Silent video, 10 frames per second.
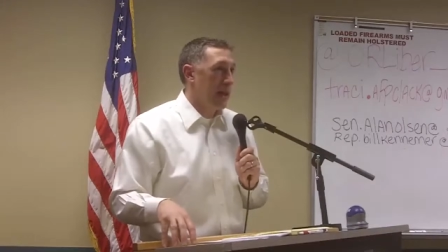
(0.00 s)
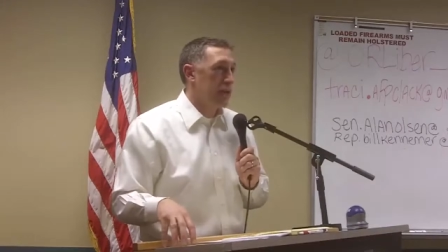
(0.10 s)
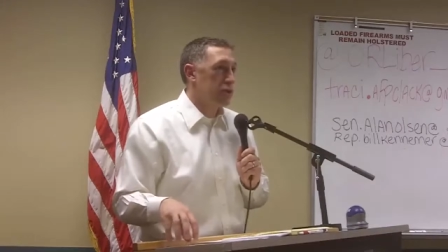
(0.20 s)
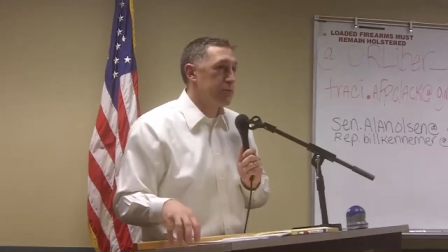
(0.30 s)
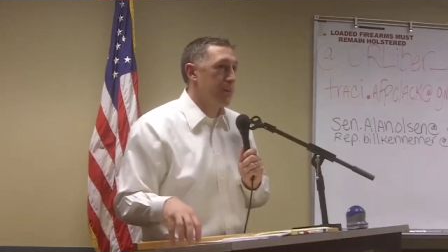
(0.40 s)

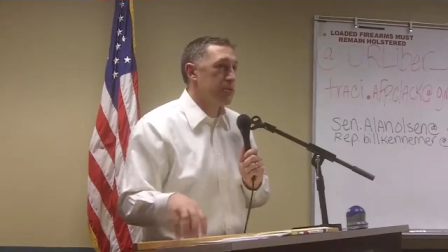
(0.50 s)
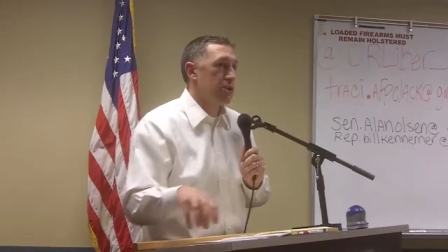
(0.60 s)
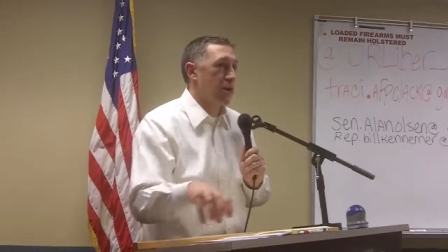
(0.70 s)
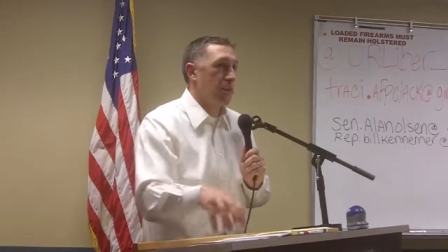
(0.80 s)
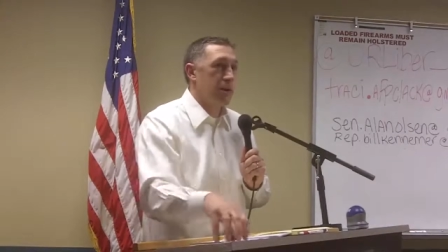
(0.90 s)
And those people
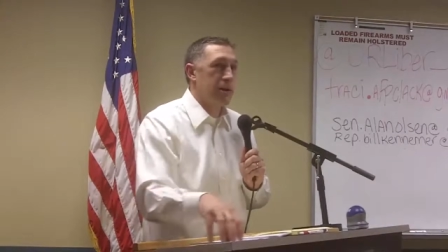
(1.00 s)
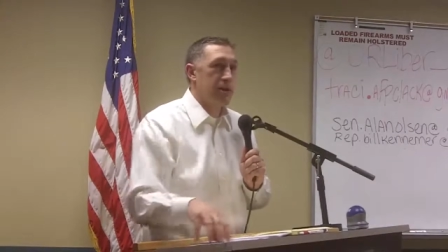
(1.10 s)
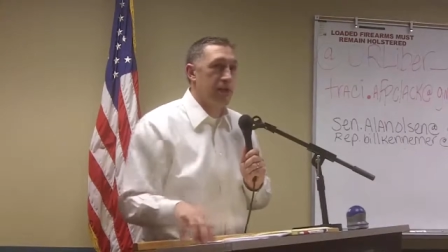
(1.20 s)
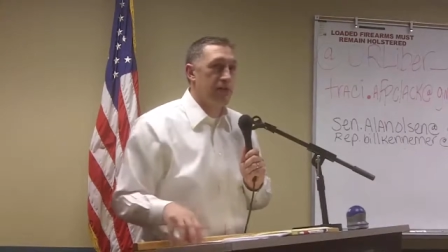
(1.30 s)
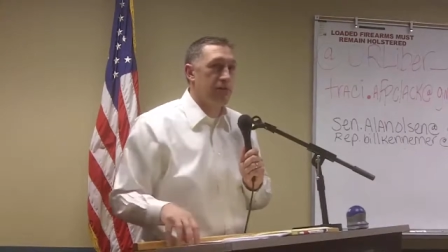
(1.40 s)
start
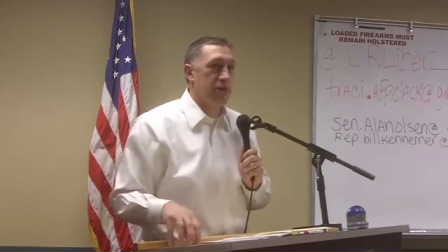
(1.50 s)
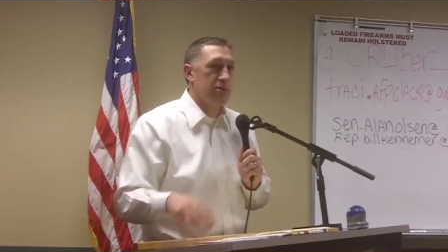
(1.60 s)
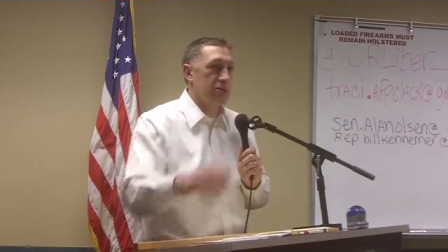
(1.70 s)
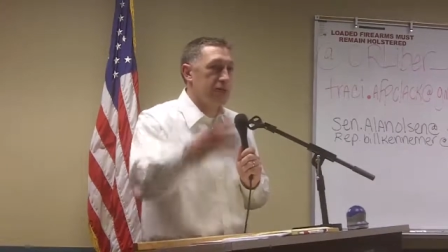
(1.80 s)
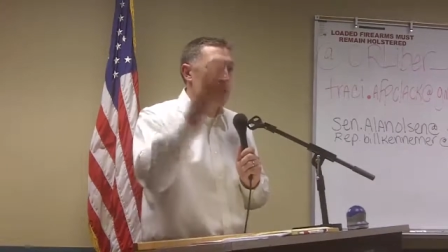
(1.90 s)
burning down the
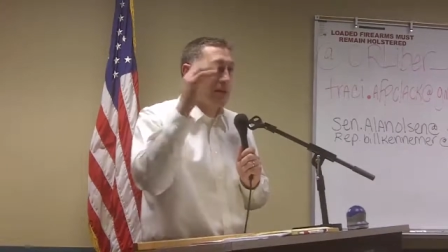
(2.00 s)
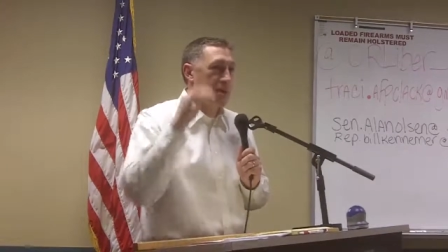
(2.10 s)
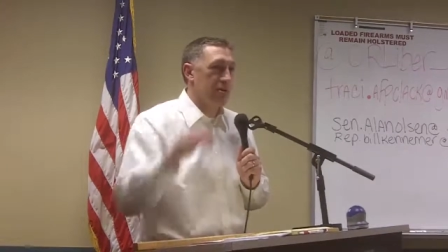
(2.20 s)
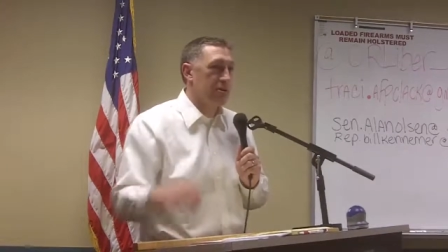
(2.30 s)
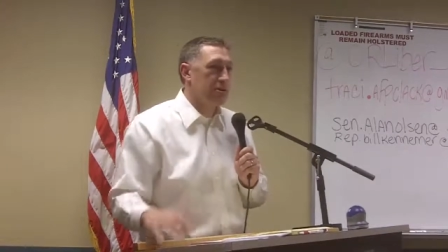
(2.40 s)
phones of
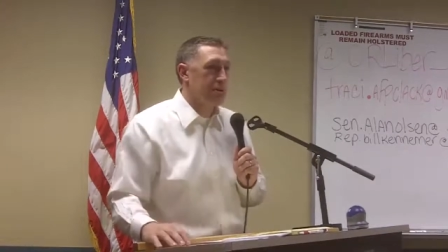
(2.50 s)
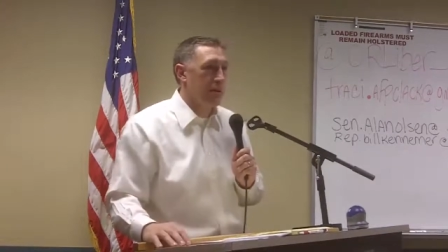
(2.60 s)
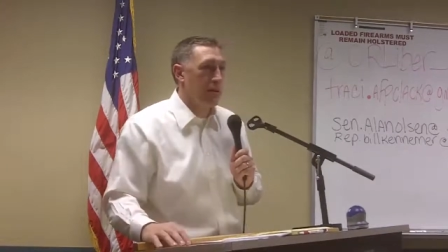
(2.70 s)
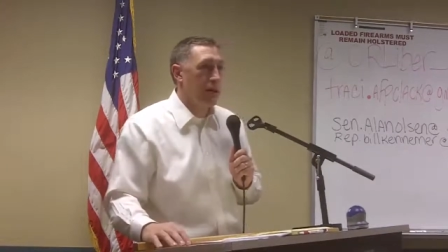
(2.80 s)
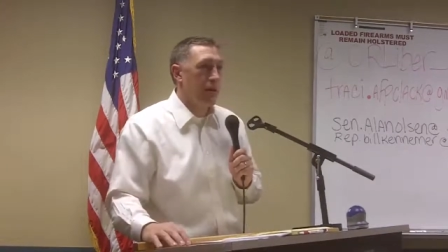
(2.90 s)
Senator
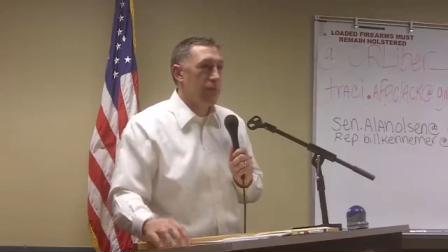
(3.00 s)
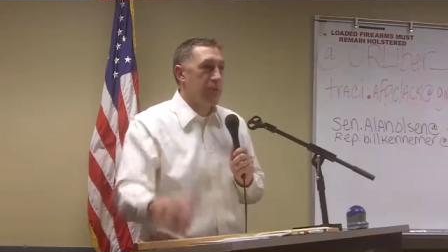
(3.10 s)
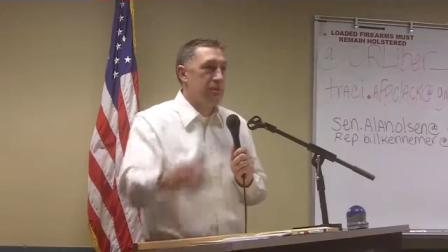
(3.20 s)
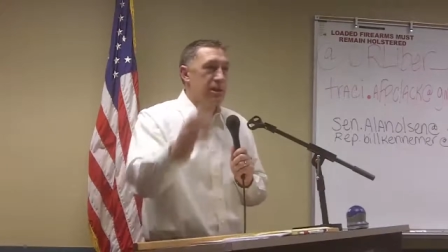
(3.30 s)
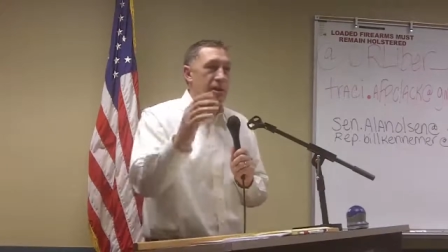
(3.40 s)
Olsen or
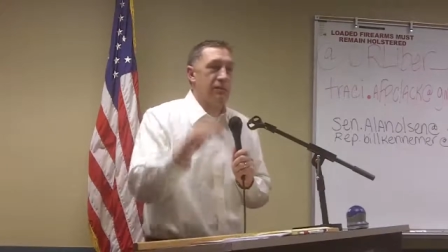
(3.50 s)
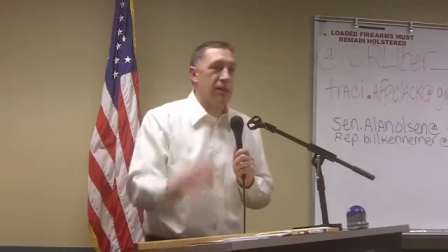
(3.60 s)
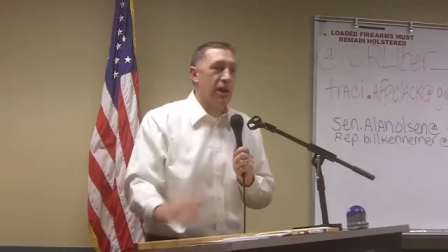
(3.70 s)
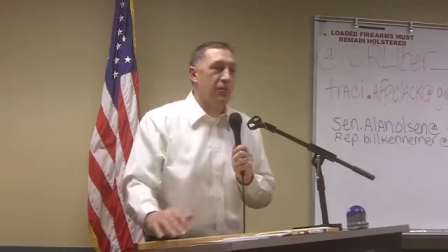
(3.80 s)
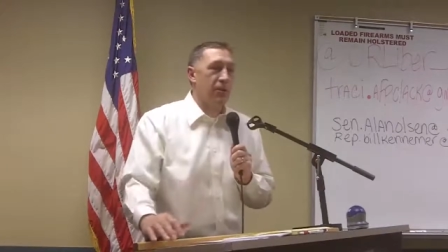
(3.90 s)

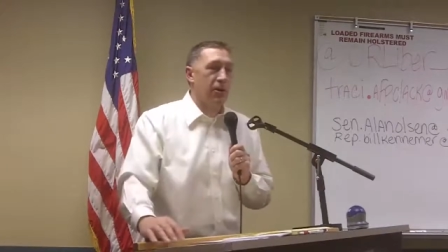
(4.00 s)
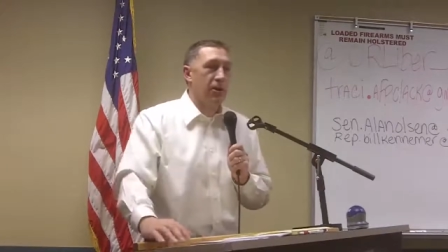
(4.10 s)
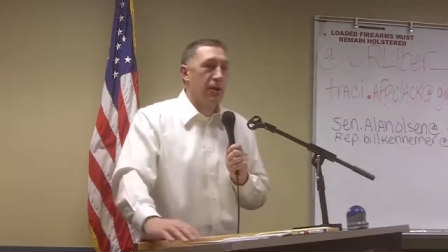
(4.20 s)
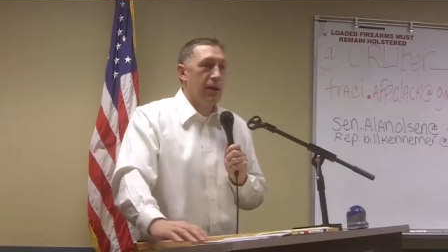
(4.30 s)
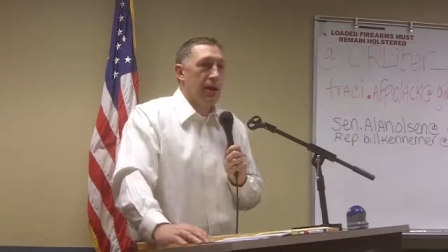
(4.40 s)
Representative
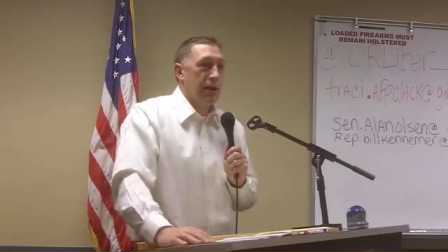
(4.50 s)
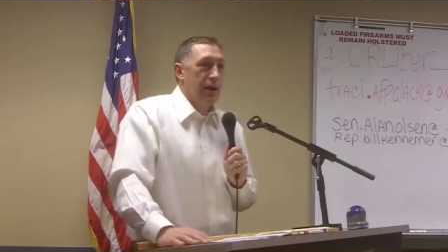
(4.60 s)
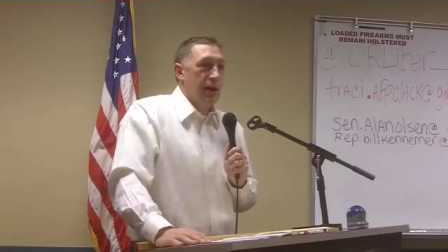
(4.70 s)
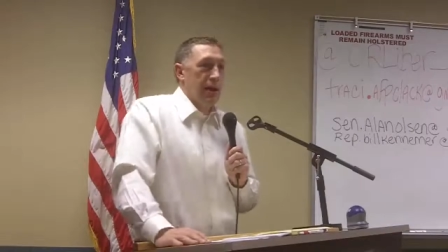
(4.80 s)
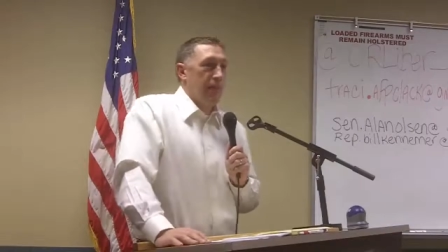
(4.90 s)
Kennemer.
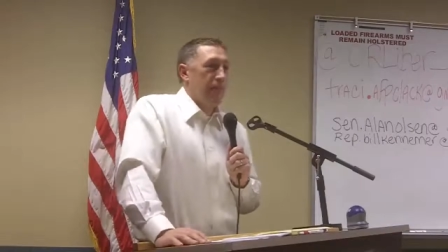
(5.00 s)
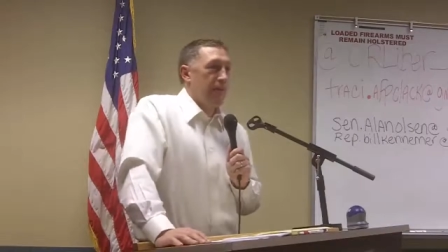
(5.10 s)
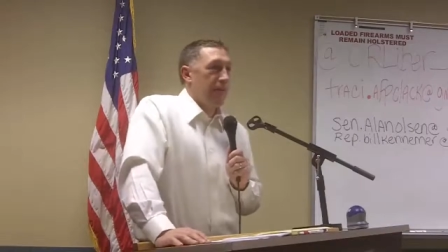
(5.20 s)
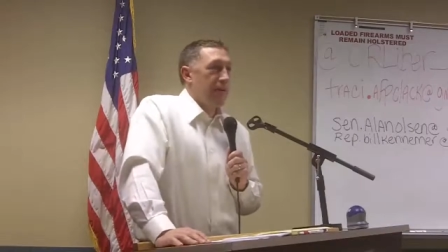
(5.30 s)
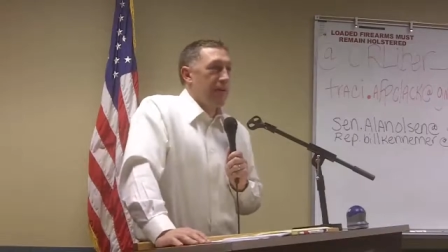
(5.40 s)

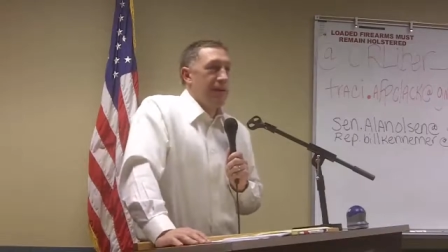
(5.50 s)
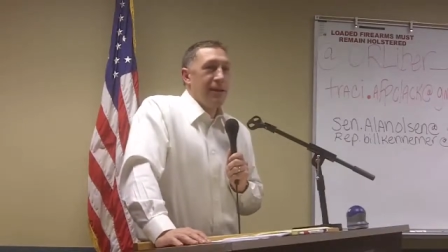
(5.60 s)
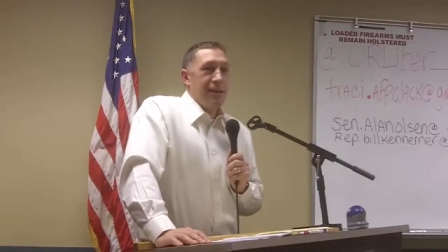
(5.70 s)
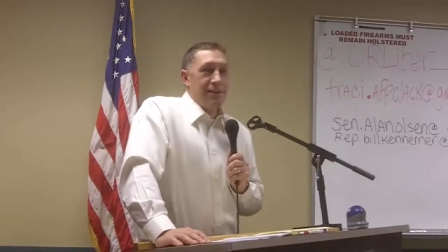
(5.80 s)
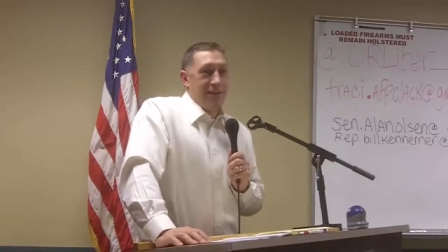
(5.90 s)
Um,
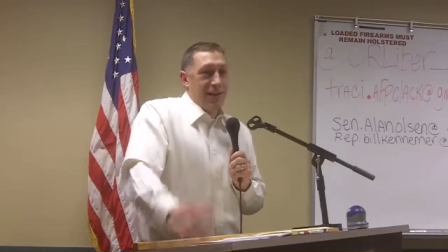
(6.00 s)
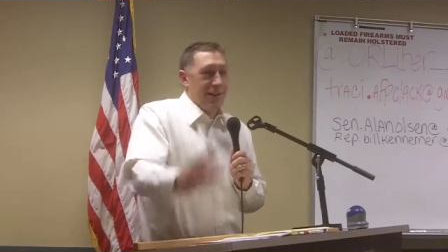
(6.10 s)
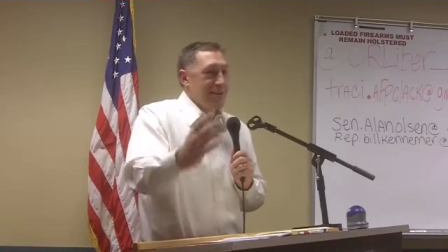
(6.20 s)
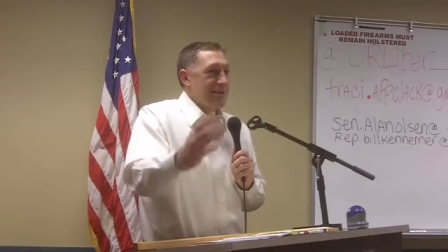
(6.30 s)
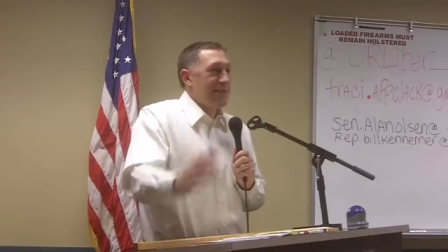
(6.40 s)
uh,
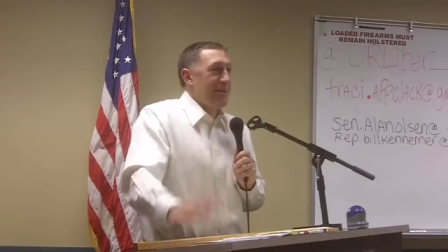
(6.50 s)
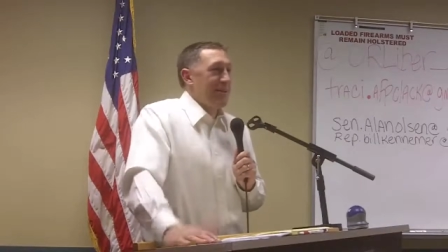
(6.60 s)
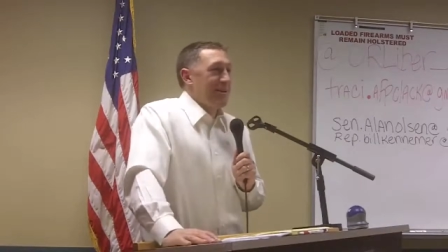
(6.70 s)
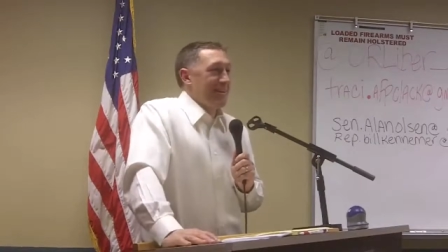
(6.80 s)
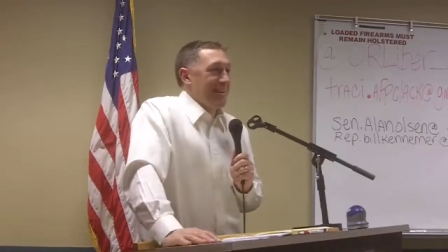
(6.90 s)
of course, they
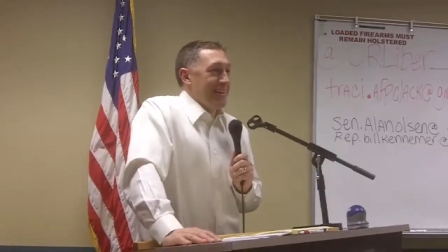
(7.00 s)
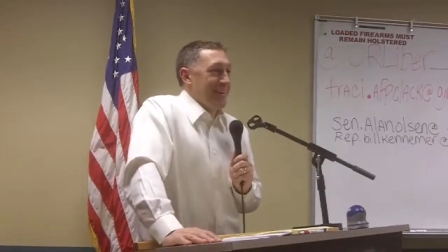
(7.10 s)
won't be doing it